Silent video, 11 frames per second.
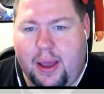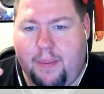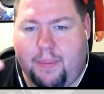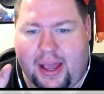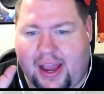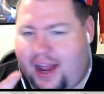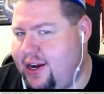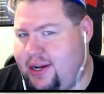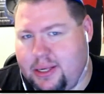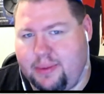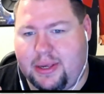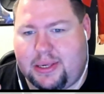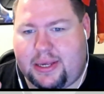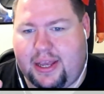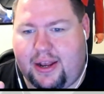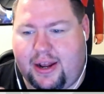but I kind of dismissed
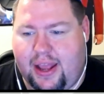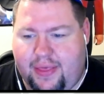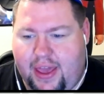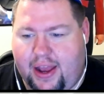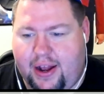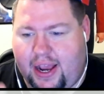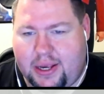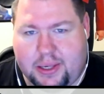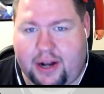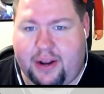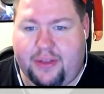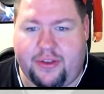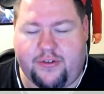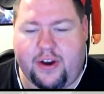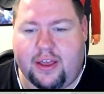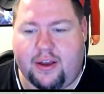it, and then I saw it in the
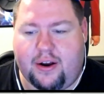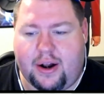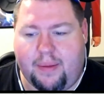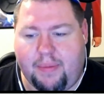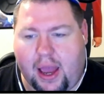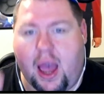trailer, and I'm like,